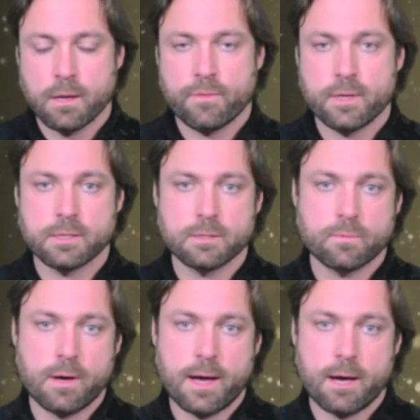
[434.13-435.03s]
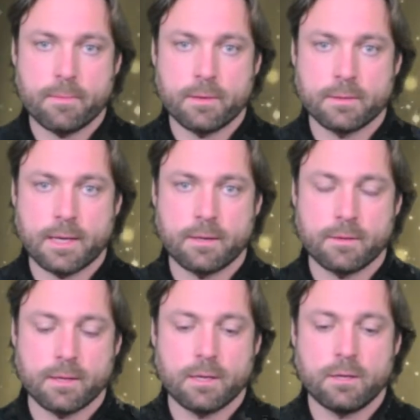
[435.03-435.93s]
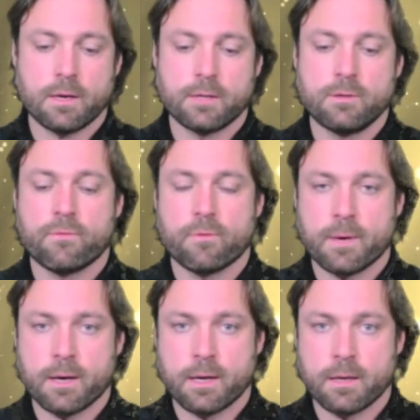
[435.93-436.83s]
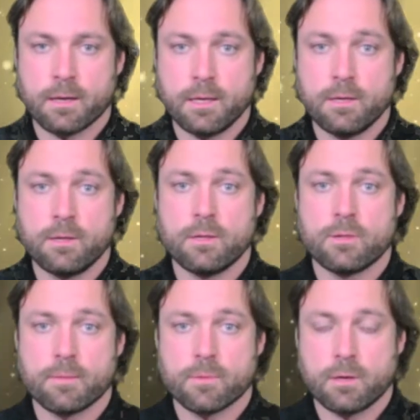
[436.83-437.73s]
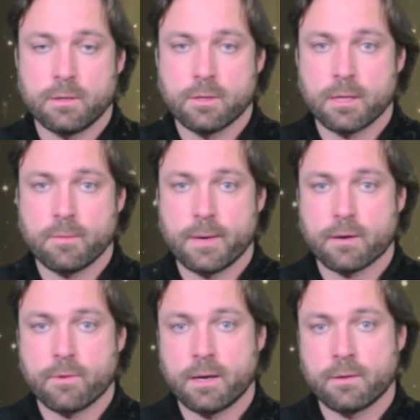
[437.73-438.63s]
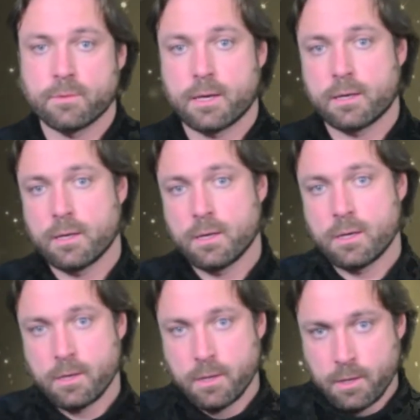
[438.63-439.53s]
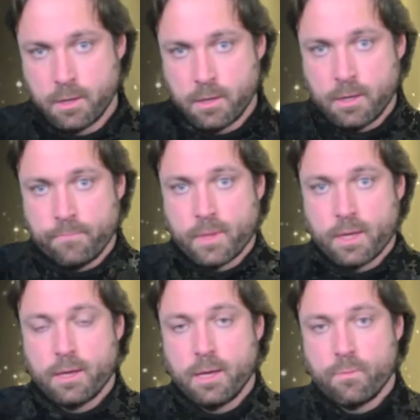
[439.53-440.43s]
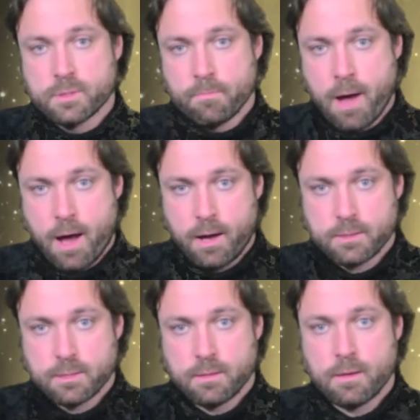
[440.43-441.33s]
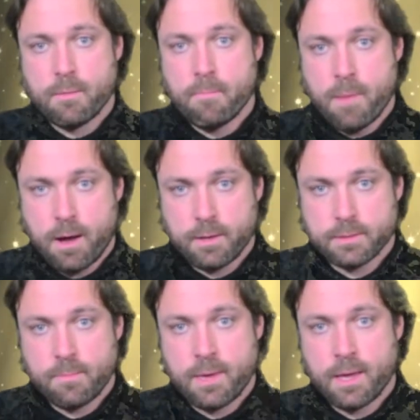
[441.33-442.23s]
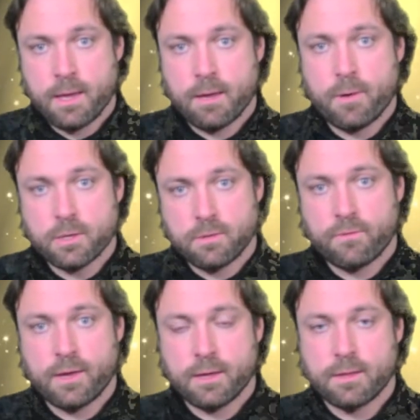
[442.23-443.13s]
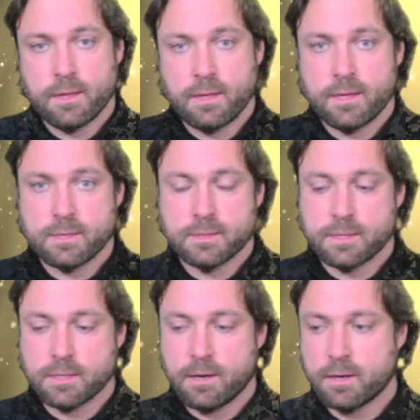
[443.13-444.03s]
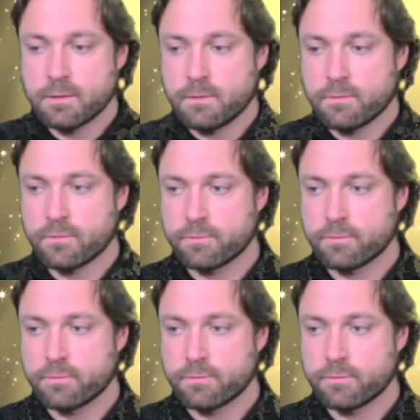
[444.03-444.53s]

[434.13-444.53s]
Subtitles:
this is what happened. And you know, I knew from my Egyptology background that it was Mart, M-A-apostrophe-A-T, is this kind of,